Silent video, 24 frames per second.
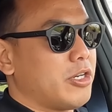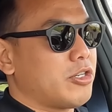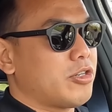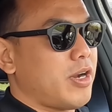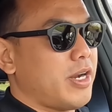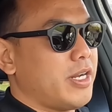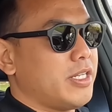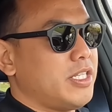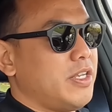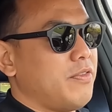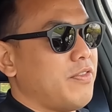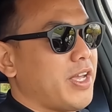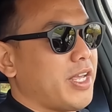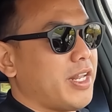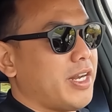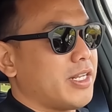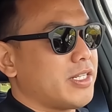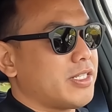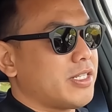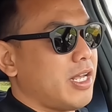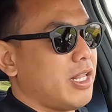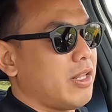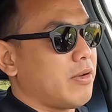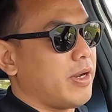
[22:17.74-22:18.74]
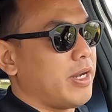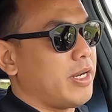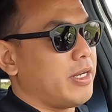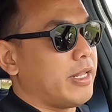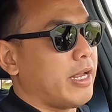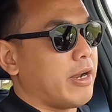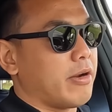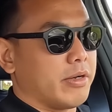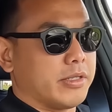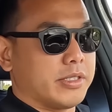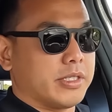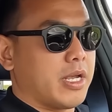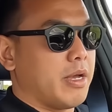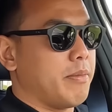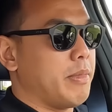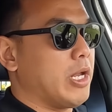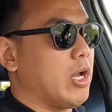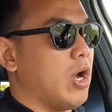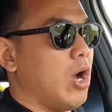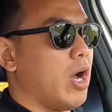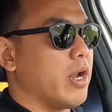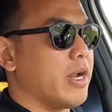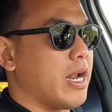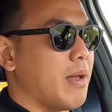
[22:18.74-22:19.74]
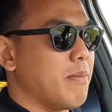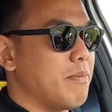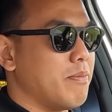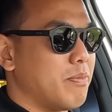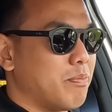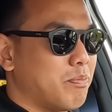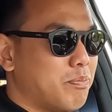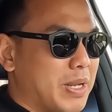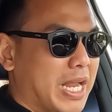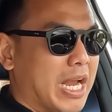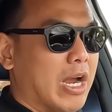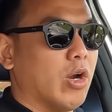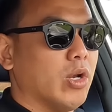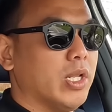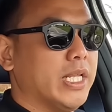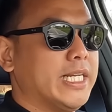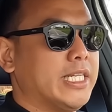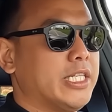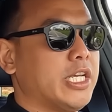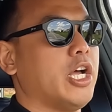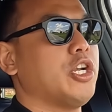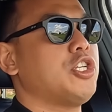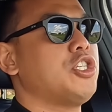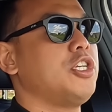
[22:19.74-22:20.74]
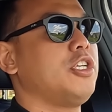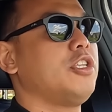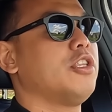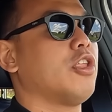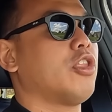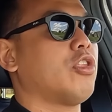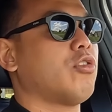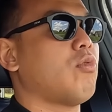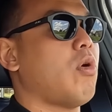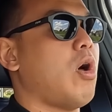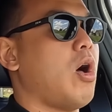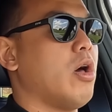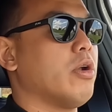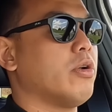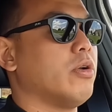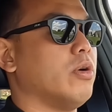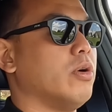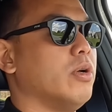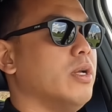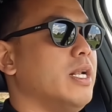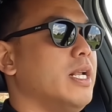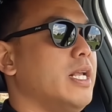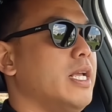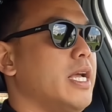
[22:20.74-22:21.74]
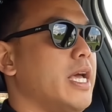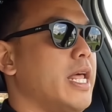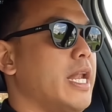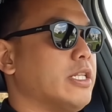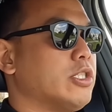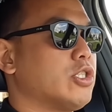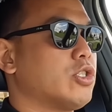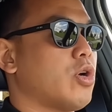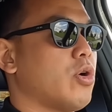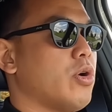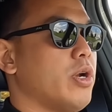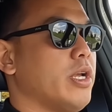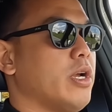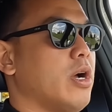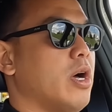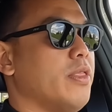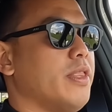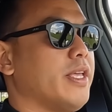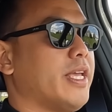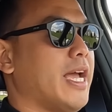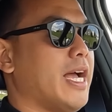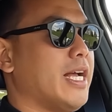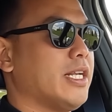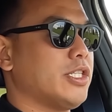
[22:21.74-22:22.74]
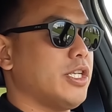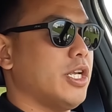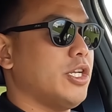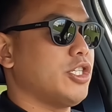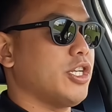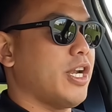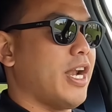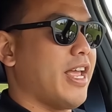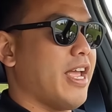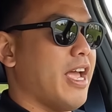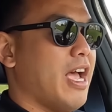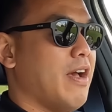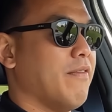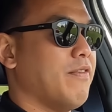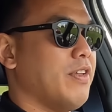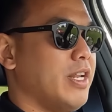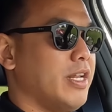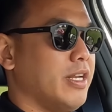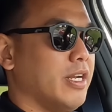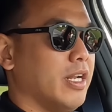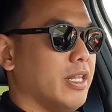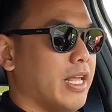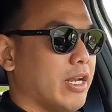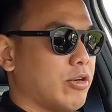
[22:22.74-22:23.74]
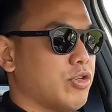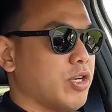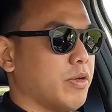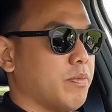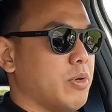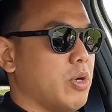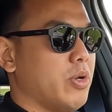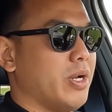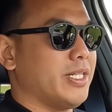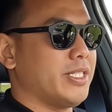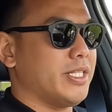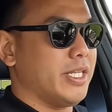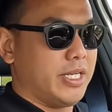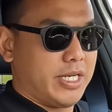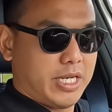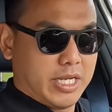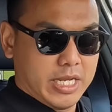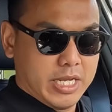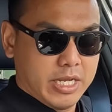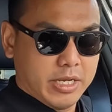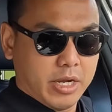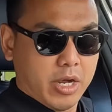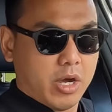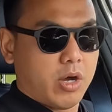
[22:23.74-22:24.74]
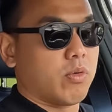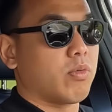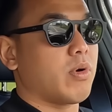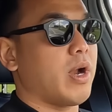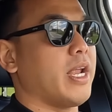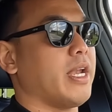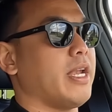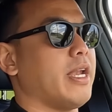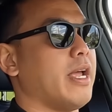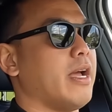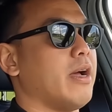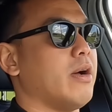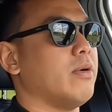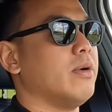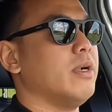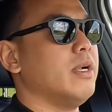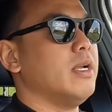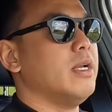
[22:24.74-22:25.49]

try to see if I can accelerate there. It's coming on. I'm barely touching the throttle and it's turning on the gas engine. I have it in electric mode. It's in eco right now.